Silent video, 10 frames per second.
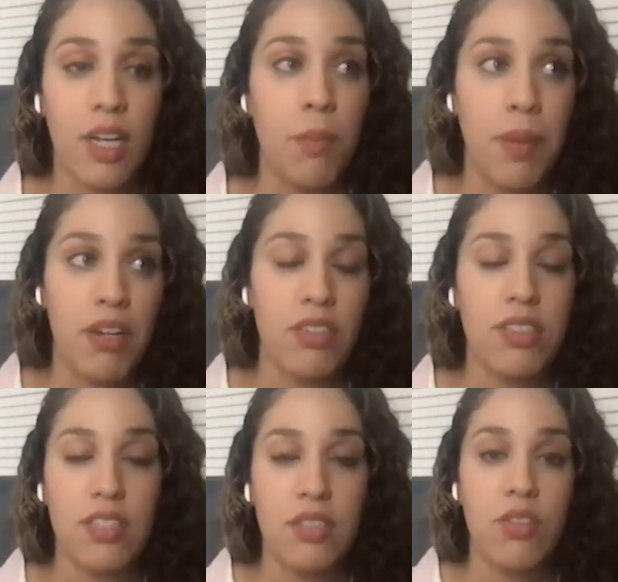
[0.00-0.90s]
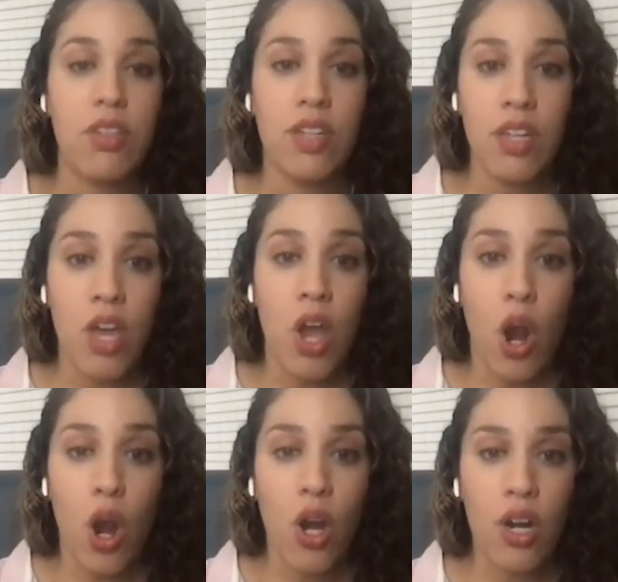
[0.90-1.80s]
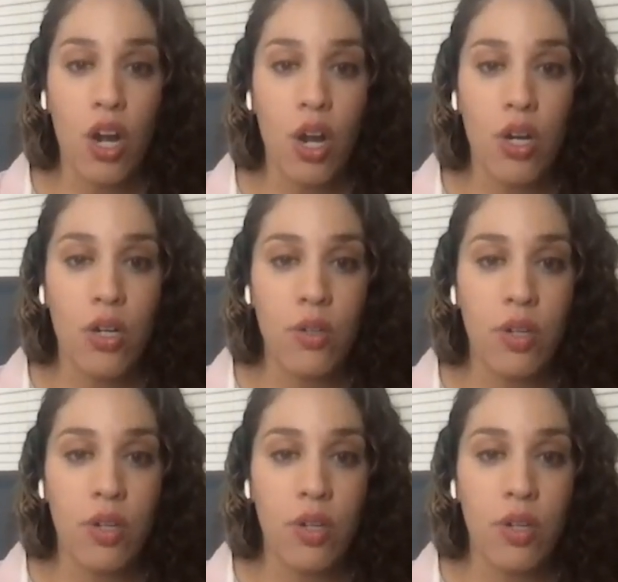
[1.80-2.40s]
in comparison to our